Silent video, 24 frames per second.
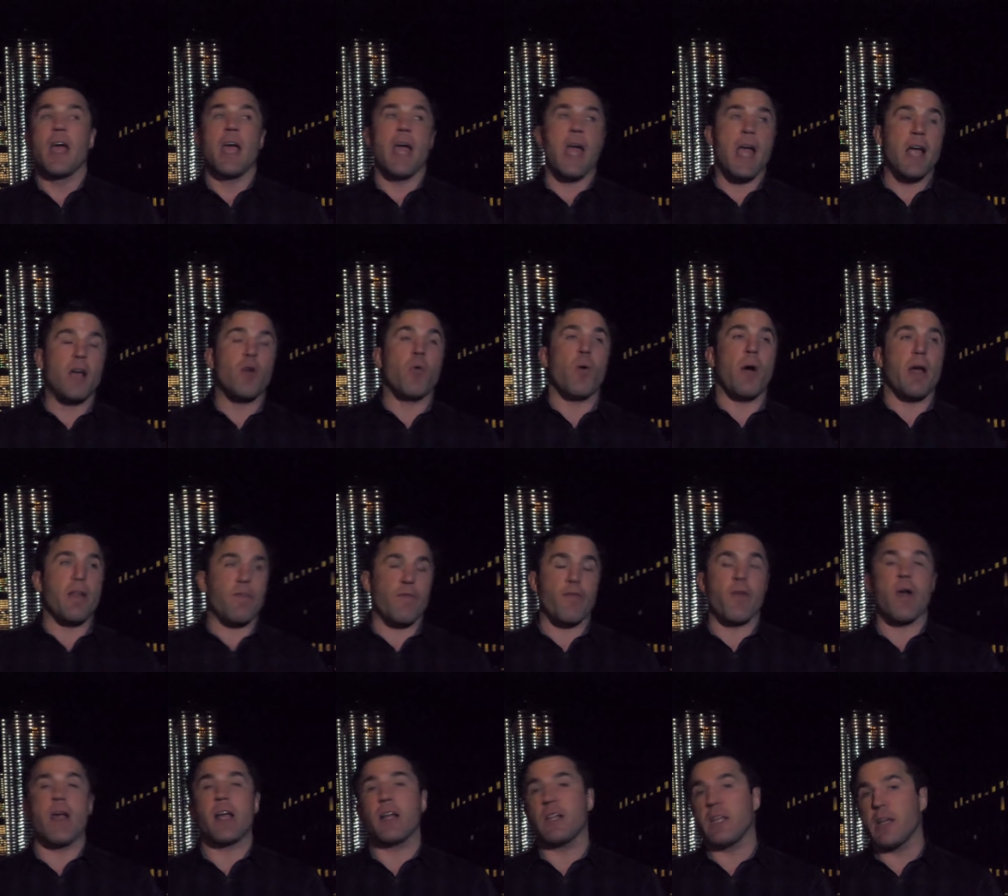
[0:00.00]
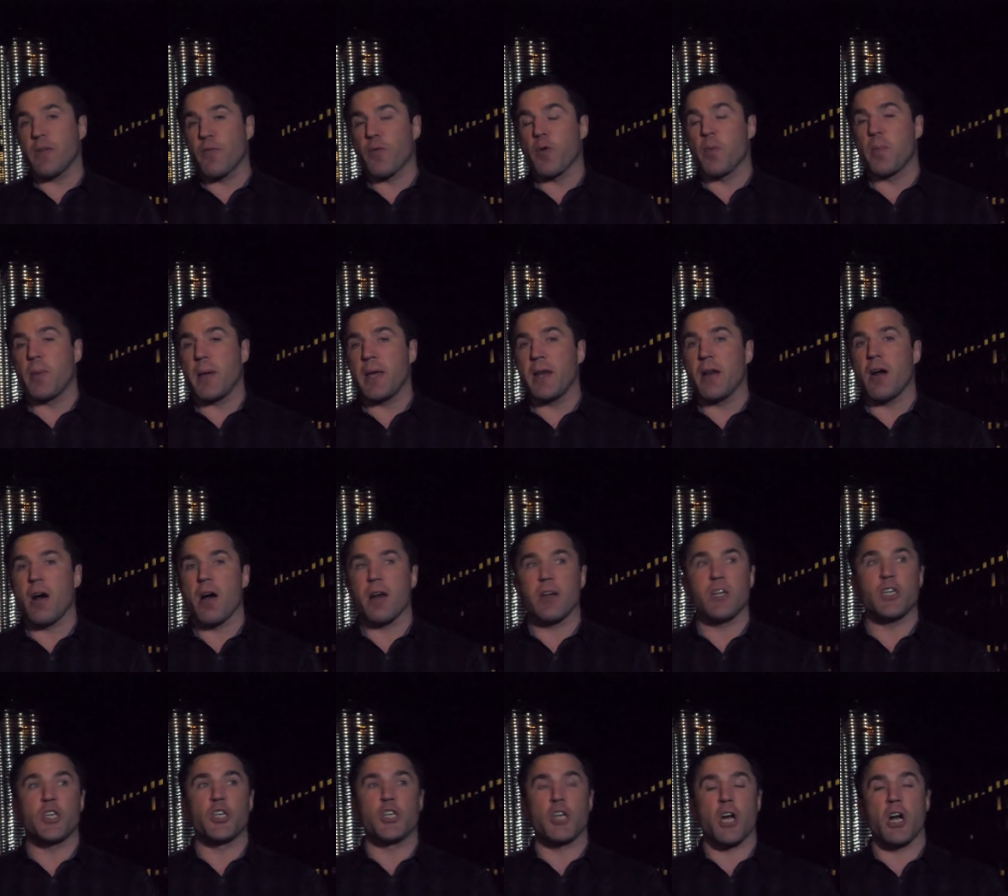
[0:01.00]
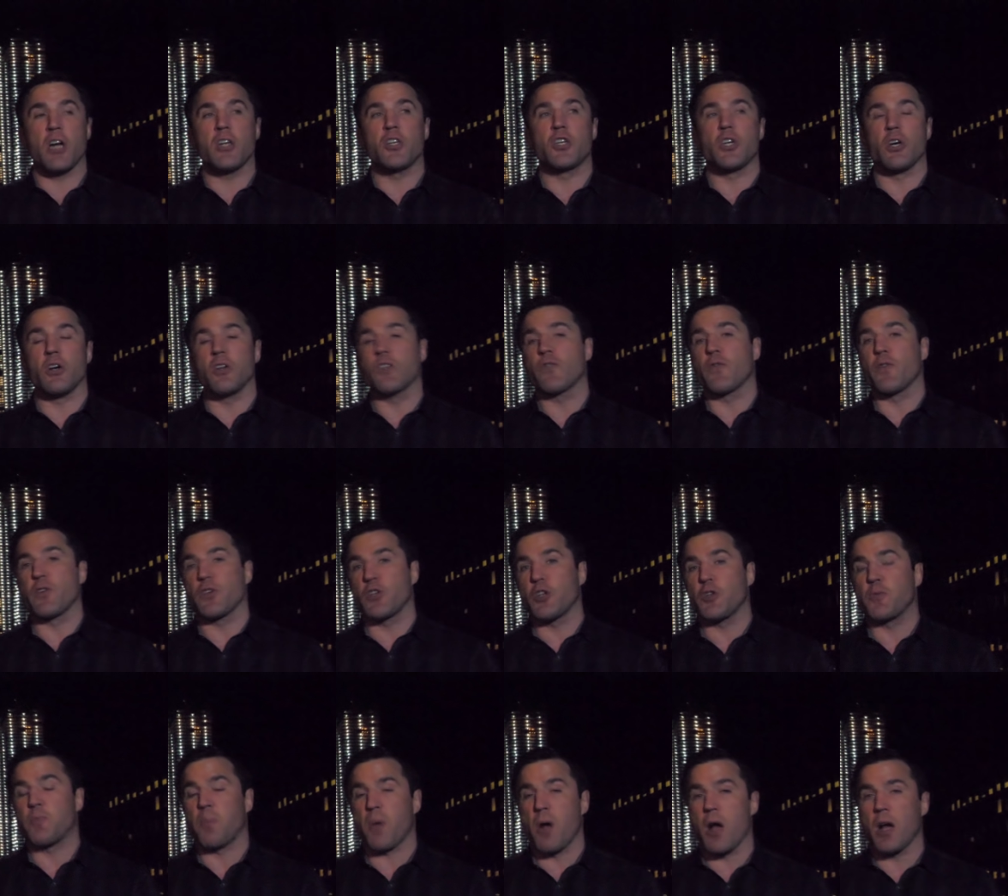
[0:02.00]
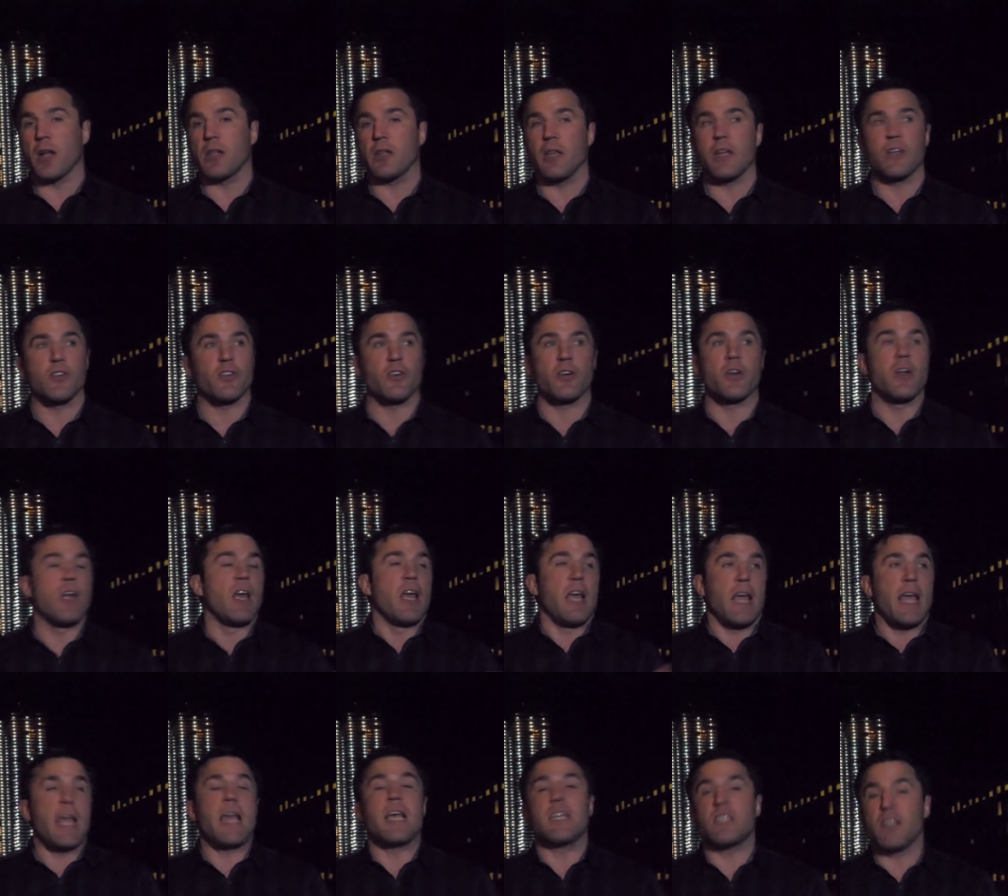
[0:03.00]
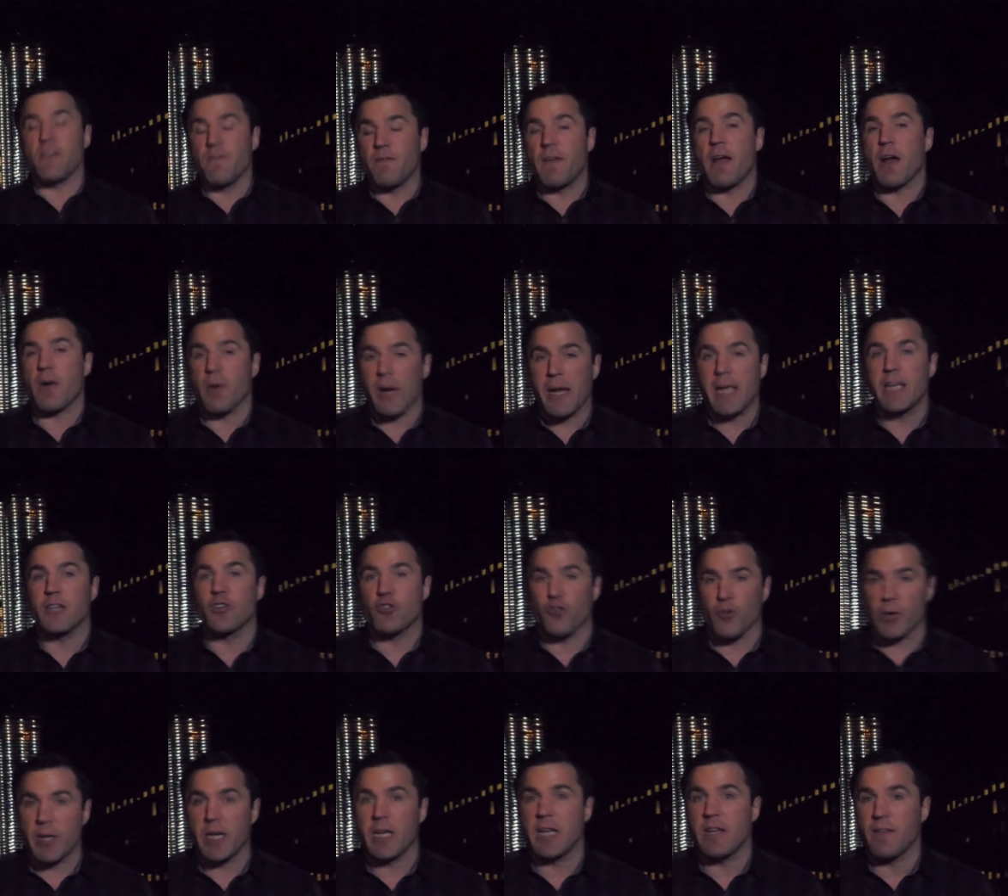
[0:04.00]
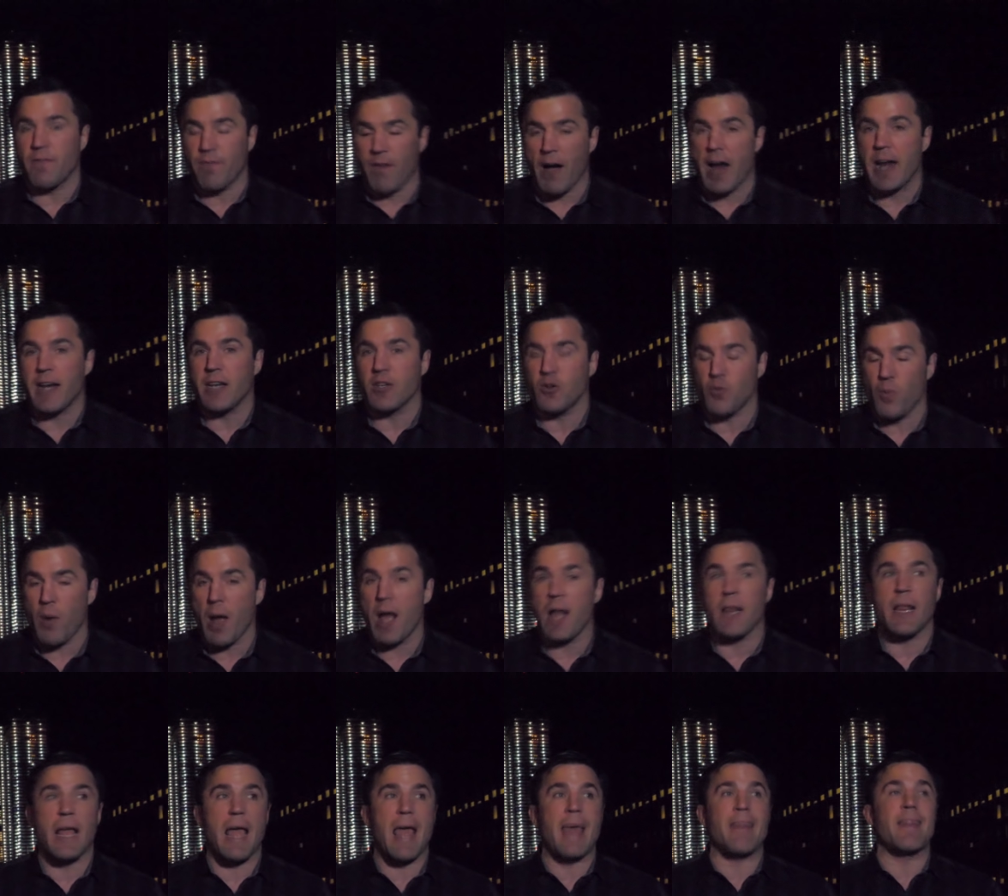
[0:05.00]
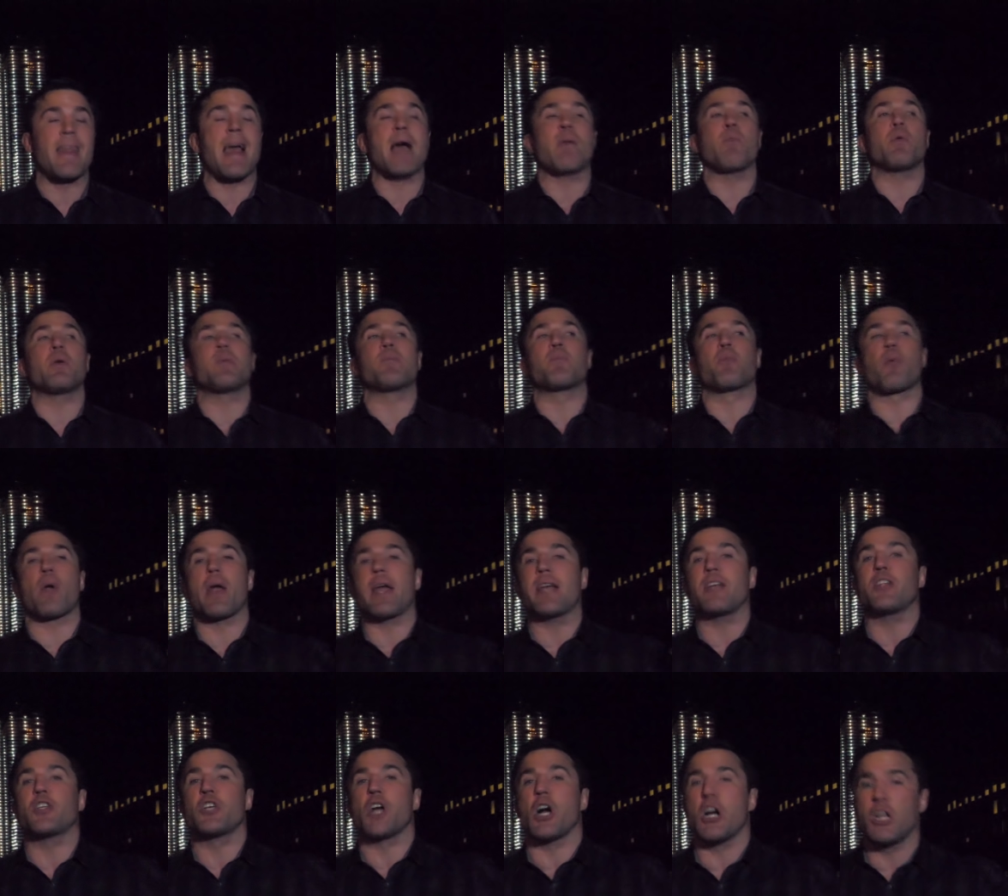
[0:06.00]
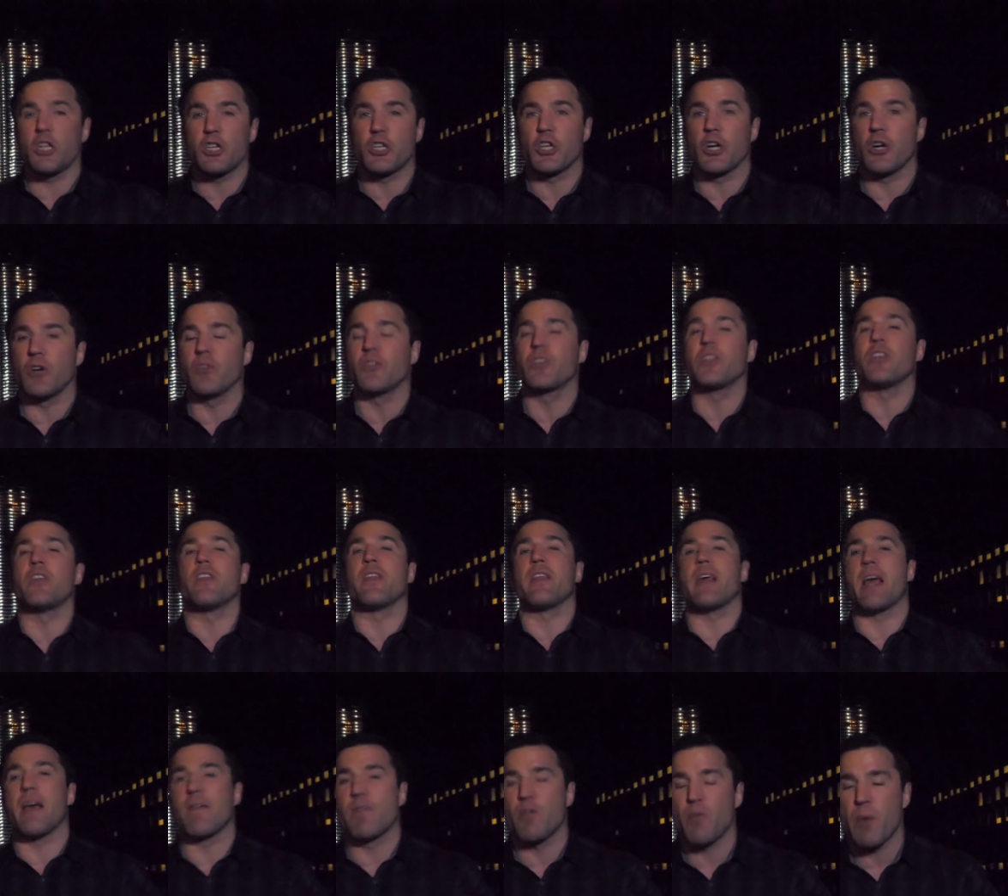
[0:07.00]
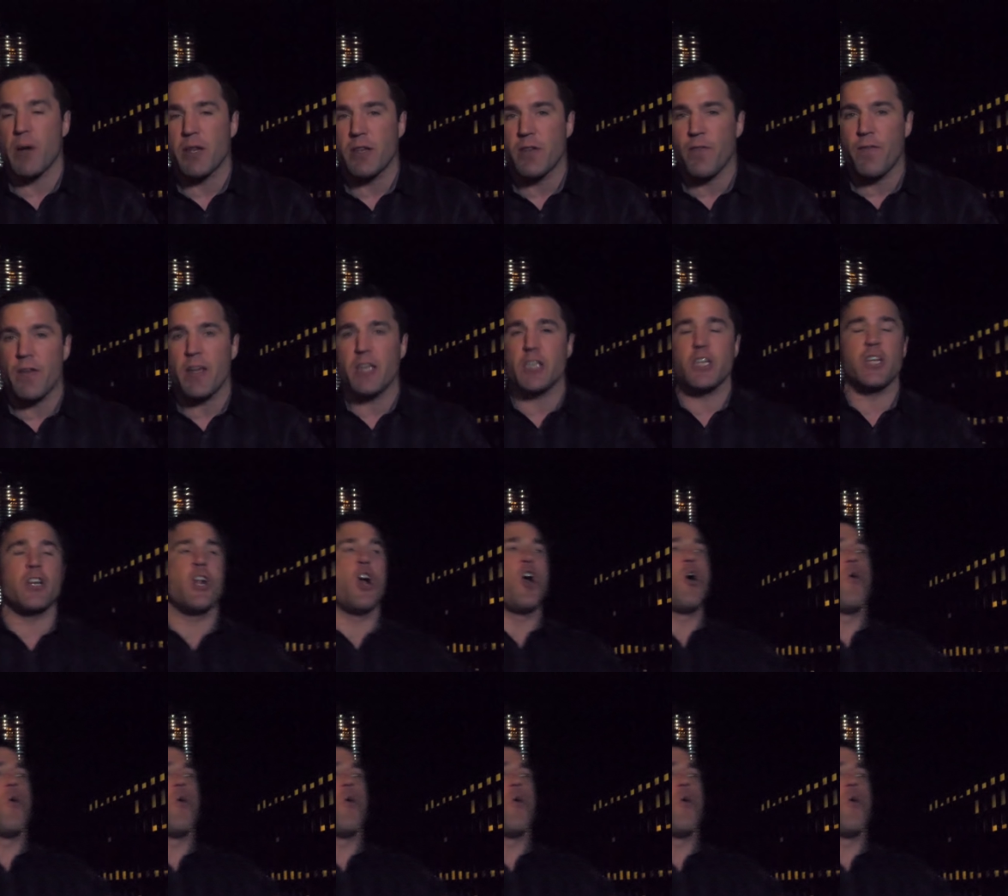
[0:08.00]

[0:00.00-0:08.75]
And quite frankly, if we're being honest, Jon Jones versus Brock Lesnar is a very intriguing fight as well, and that would break Jon Jones into the heavyweight division,